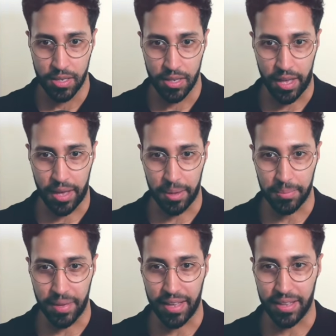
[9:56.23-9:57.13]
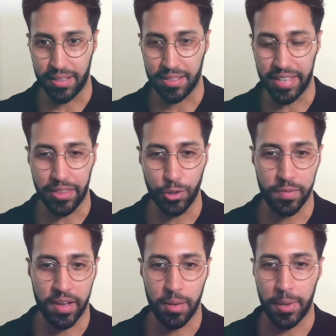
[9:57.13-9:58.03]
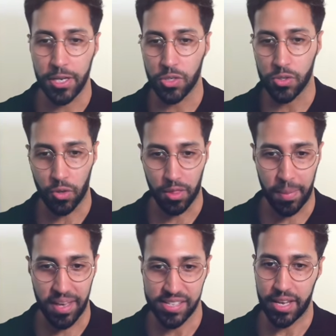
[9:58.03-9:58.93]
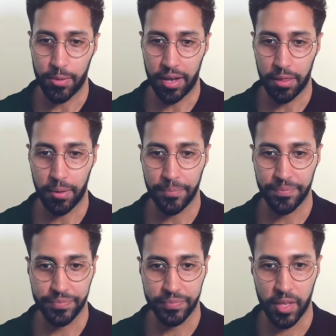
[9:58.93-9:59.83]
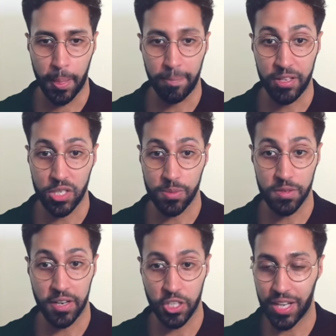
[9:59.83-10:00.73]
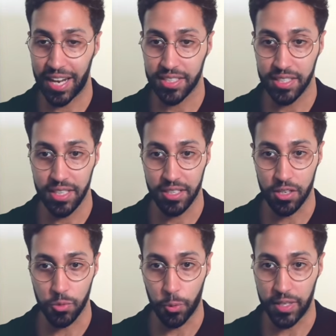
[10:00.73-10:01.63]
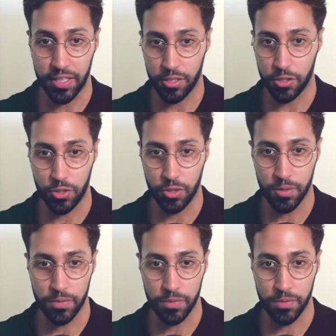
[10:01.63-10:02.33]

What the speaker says: And yeah, the use of animation is not the best here either. But in terms of functionality, it does what we need it to do.